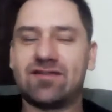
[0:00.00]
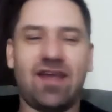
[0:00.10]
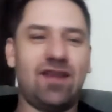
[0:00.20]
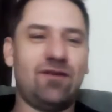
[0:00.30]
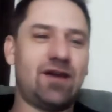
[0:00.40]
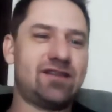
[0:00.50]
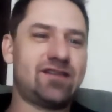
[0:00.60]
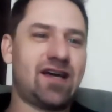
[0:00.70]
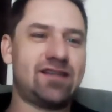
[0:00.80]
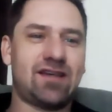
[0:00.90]
Anyways,
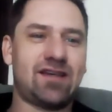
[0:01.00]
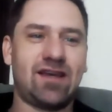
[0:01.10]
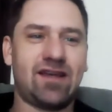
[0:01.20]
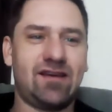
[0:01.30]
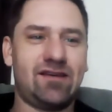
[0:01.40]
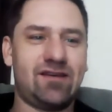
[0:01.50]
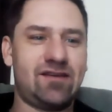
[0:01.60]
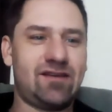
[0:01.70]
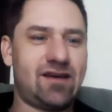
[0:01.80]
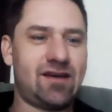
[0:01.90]
guys, I got a good
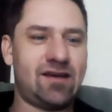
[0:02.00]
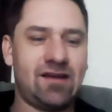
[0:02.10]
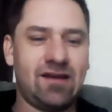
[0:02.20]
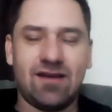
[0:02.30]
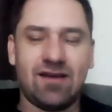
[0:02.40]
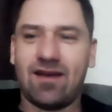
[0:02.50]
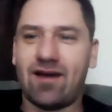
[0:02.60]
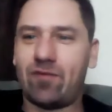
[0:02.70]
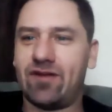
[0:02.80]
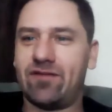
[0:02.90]

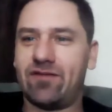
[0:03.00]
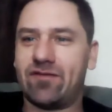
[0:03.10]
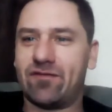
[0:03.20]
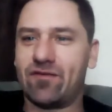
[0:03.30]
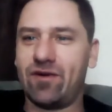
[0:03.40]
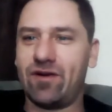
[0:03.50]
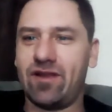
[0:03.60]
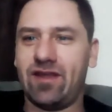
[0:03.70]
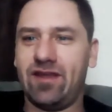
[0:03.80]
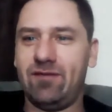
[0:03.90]
couple of
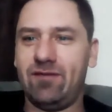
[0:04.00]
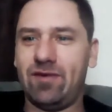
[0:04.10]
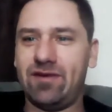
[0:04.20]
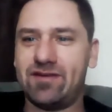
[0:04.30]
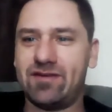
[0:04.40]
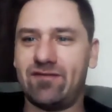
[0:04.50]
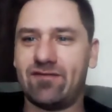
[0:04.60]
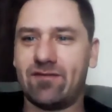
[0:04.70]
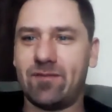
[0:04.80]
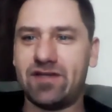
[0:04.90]
really key pieces of
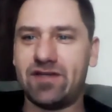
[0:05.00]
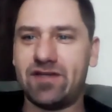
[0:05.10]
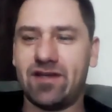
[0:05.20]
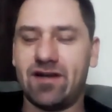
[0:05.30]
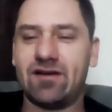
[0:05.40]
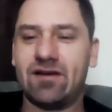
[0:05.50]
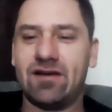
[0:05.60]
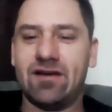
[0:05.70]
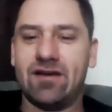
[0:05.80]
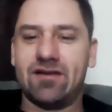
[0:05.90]
information here.
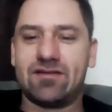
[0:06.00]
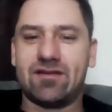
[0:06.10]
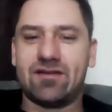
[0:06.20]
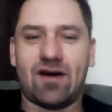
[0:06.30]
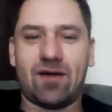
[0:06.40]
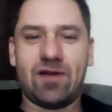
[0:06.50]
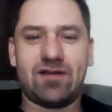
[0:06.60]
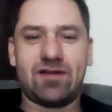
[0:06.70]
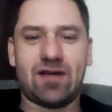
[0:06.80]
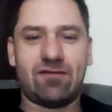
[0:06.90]
So I'm going to
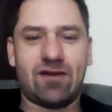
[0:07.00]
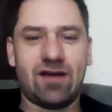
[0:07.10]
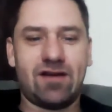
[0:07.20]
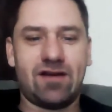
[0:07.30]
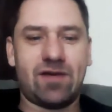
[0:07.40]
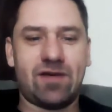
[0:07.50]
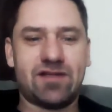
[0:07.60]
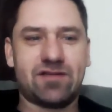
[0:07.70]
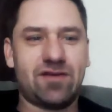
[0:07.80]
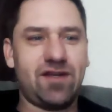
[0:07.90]
dive right into my
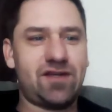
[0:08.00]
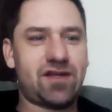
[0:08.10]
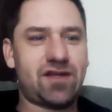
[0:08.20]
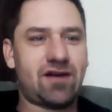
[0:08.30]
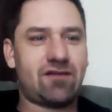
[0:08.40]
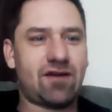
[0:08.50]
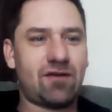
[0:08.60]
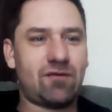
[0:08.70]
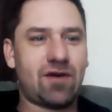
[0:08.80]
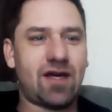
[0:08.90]
screen share right
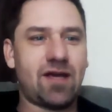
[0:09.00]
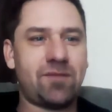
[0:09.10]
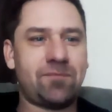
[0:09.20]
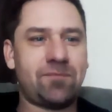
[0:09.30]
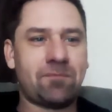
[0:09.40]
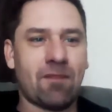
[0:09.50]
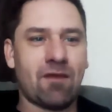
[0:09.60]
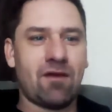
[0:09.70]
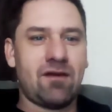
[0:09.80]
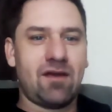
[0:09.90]
away,
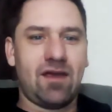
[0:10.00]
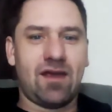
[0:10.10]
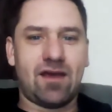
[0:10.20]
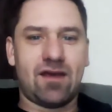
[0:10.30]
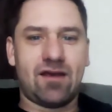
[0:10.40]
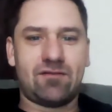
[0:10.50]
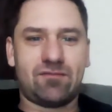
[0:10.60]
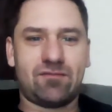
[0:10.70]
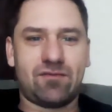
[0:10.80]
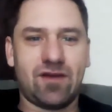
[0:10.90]
and
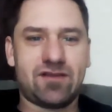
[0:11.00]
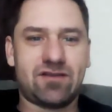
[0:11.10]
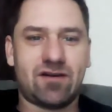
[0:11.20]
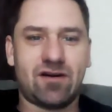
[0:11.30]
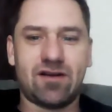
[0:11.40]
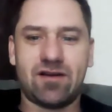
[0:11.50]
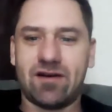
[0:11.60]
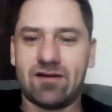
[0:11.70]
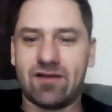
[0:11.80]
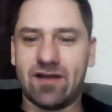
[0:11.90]
we'll get started
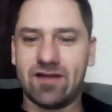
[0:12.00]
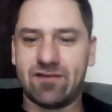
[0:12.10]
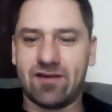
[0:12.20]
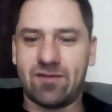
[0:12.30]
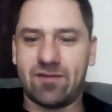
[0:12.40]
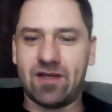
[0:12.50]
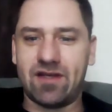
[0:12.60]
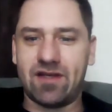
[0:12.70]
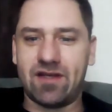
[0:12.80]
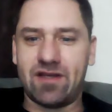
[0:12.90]
here. Thanks for
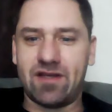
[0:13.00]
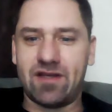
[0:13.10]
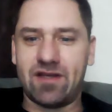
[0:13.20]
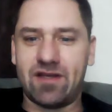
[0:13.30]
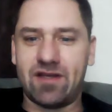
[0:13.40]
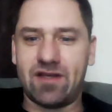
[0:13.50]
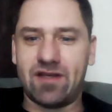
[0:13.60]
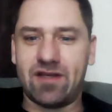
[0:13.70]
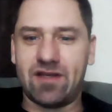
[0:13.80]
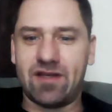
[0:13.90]
coming.
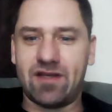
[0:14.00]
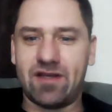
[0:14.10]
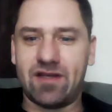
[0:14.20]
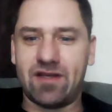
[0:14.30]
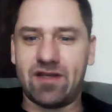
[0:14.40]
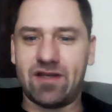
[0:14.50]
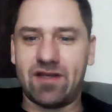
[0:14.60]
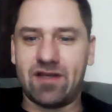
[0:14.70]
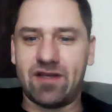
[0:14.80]
Appreciate you guys.